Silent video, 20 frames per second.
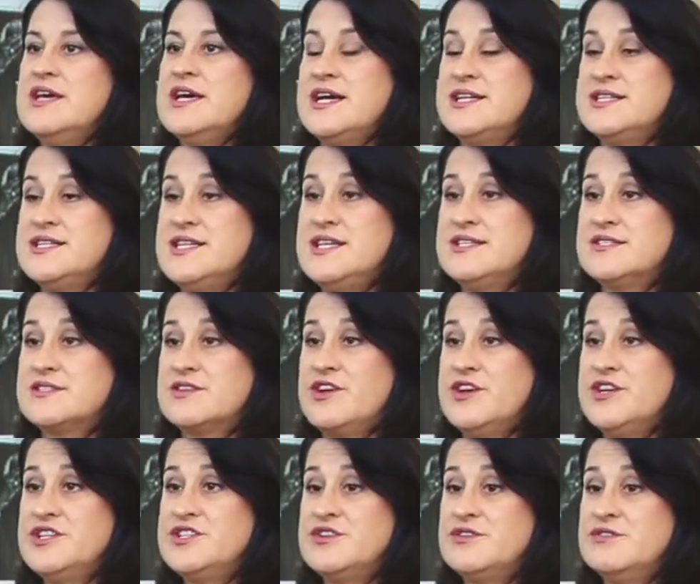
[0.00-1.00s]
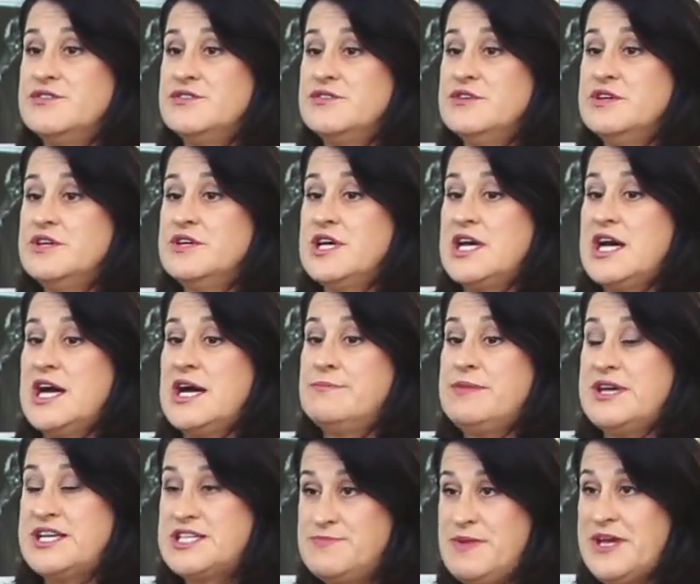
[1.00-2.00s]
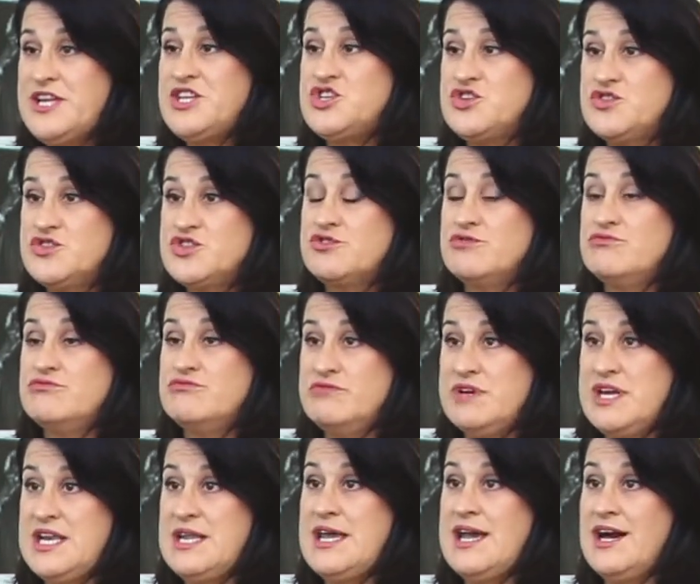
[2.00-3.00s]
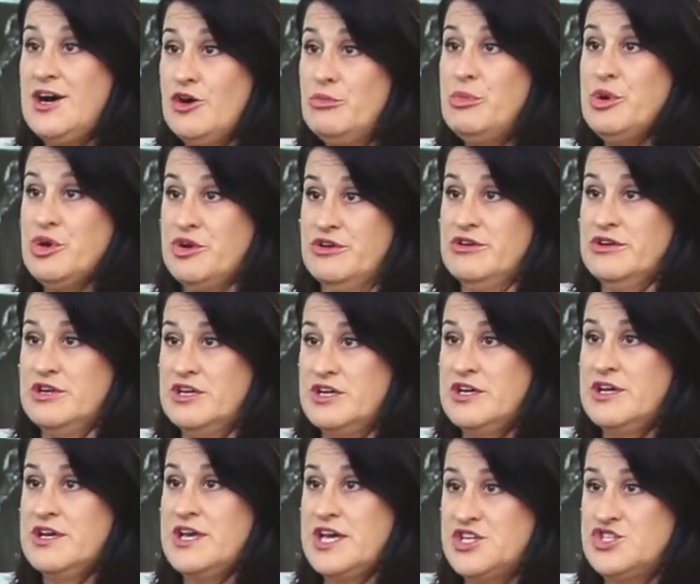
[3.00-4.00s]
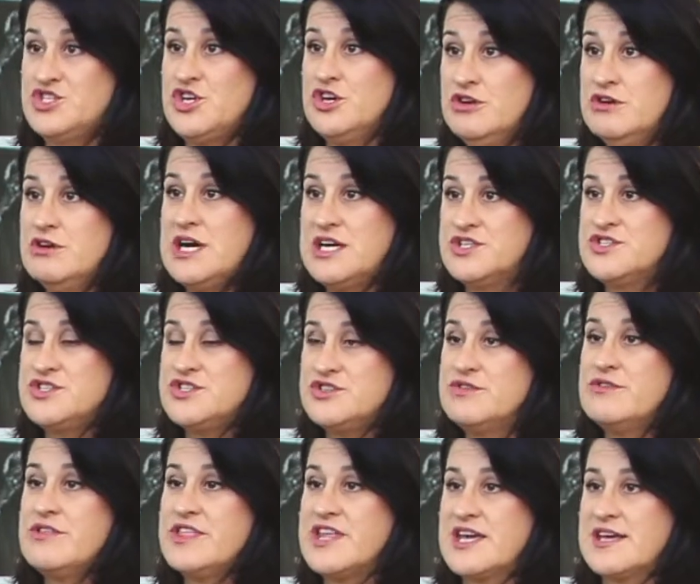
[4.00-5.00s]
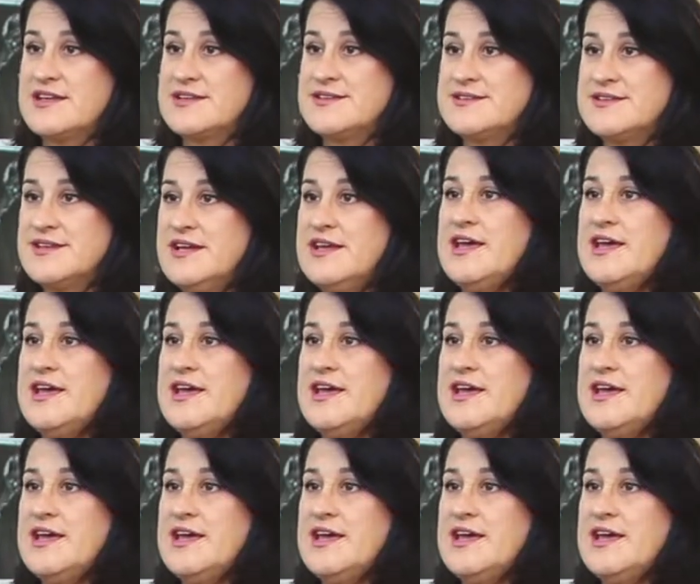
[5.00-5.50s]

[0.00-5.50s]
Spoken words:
And he's going to expect you to really help her, show her how to do things